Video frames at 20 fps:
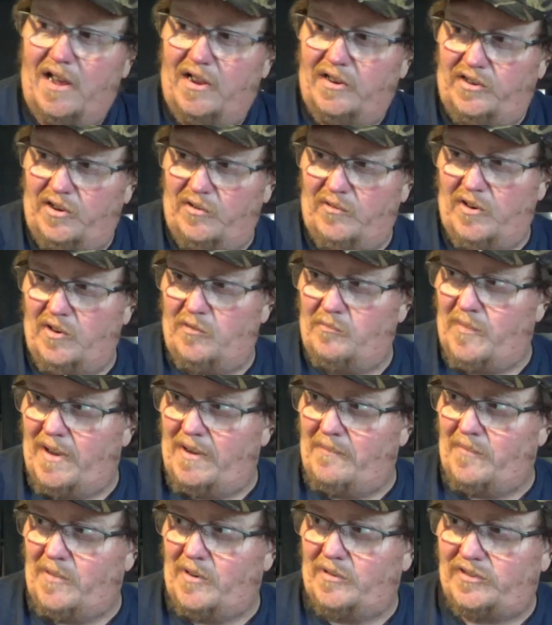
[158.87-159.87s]
2 new
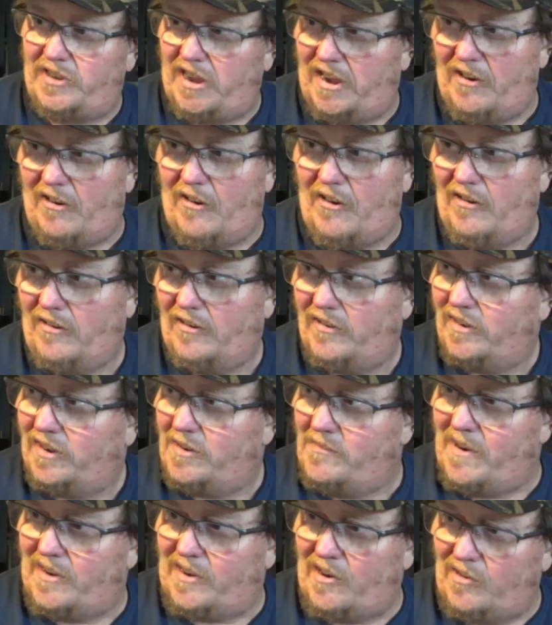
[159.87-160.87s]
members here.
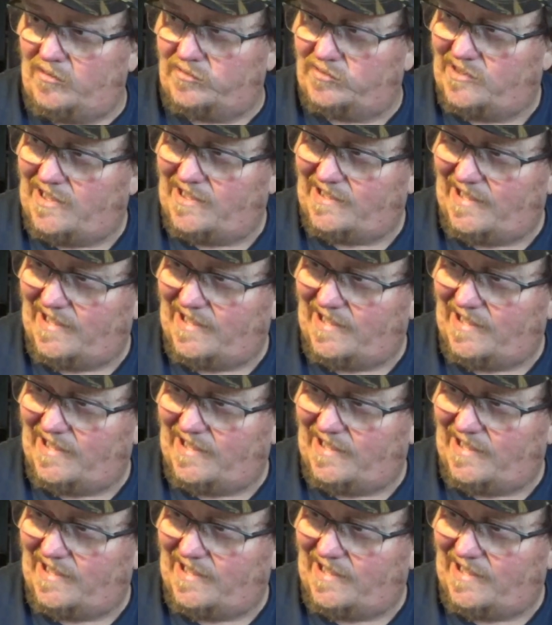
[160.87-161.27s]
Come here, girls.